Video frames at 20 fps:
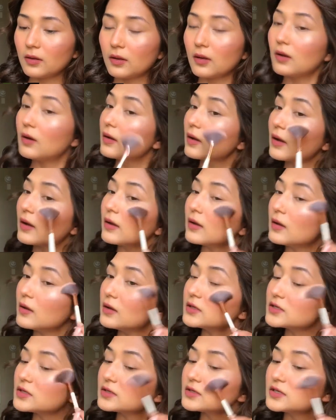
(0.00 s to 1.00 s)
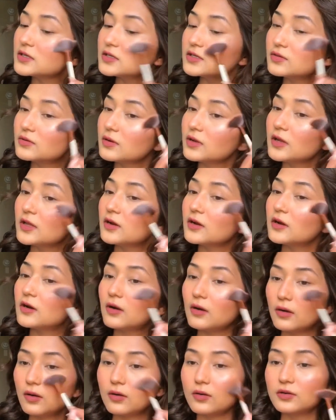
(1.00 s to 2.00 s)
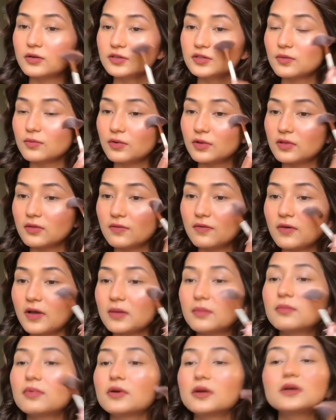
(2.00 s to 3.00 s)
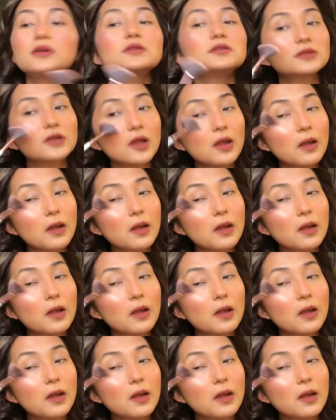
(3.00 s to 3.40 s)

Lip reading: Okay, so she's doing it in her nose with the fan brush.